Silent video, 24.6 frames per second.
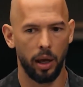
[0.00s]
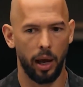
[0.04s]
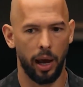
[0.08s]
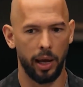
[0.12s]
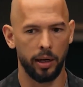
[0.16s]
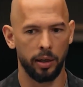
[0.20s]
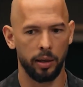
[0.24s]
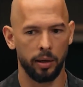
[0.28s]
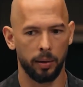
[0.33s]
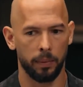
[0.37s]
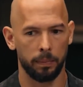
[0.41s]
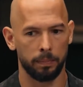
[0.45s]

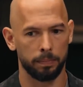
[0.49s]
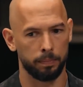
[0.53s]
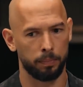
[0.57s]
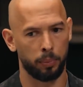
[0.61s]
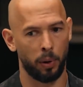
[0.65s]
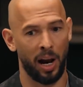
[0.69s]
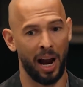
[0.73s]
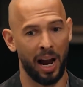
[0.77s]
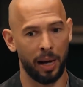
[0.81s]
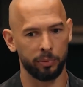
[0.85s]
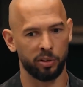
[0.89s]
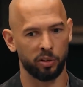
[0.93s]
And
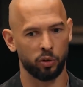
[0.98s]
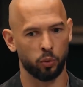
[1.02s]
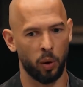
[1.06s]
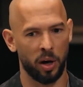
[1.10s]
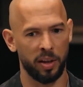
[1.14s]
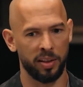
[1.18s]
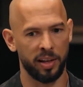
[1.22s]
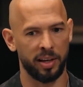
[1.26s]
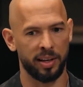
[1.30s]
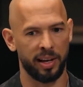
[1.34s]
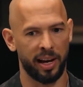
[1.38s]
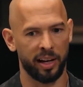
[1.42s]
perhaps that's
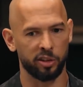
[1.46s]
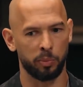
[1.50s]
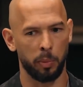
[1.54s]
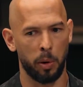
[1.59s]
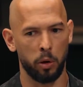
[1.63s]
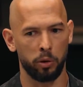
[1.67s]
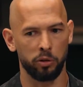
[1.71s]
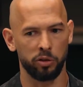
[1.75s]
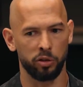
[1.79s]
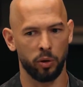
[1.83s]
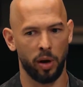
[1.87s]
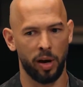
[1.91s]
why they attack
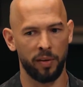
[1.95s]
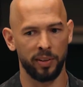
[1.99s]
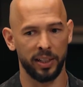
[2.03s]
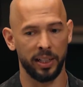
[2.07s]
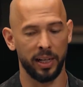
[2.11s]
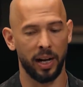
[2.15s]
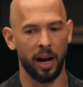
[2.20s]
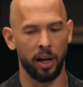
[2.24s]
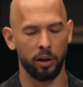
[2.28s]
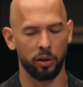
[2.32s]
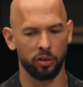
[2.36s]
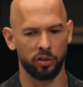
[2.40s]
smoking so
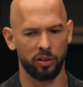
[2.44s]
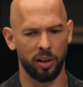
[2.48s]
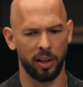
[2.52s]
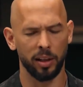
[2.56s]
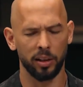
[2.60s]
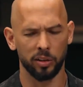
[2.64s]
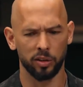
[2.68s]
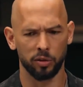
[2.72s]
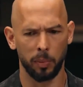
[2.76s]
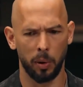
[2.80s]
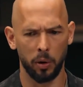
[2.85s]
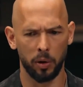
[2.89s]
heavily. I
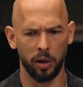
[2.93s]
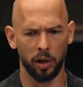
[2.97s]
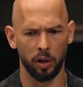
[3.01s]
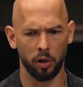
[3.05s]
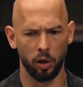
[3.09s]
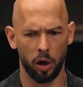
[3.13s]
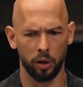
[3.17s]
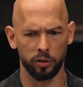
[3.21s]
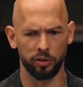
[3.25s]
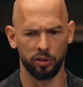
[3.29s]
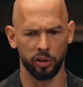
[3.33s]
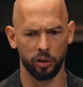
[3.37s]
understand that smoking a
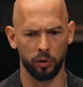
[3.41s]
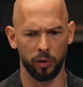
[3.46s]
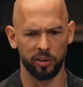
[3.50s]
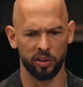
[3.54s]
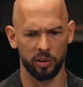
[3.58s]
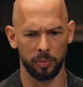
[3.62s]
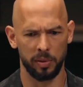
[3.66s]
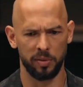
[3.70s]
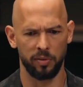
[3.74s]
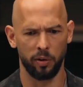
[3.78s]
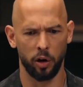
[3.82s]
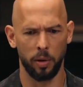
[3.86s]
lot of
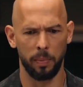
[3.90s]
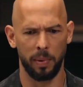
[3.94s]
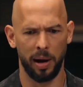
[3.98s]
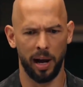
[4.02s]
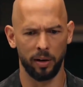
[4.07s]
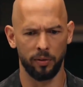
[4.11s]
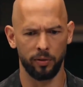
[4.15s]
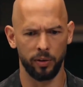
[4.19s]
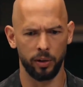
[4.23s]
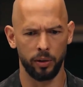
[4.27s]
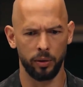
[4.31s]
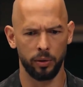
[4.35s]
cigarettes can be very
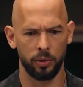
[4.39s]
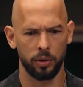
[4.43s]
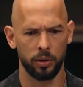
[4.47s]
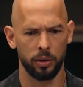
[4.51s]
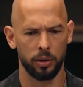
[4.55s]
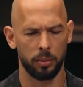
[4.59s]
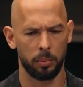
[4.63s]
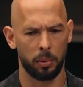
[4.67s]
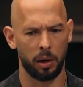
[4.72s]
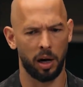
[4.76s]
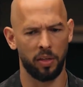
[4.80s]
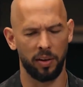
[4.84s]
bad for you,
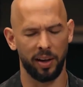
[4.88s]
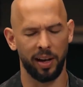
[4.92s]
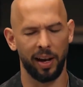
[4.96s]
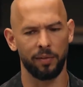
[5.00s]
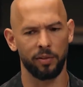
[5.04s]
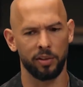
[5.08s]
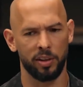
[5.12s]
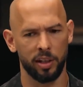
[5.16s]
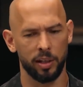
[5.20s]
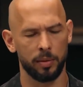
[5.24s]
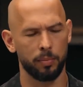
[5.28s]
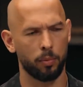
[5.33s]
but I think
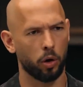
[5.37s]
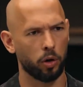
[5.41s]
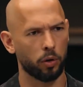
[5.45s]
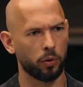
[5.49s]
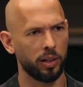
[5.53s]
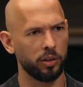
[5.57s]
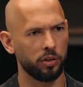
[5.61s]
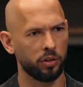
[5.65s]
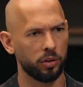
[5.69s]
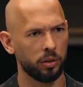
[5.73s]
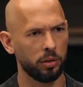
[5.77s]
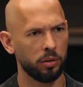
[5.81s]
everything in
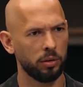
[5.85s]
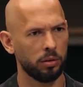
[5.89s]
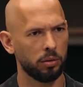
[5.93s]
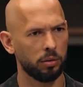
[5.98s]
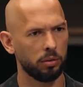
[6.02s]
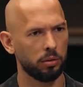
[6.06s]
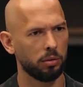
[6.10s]
moderation.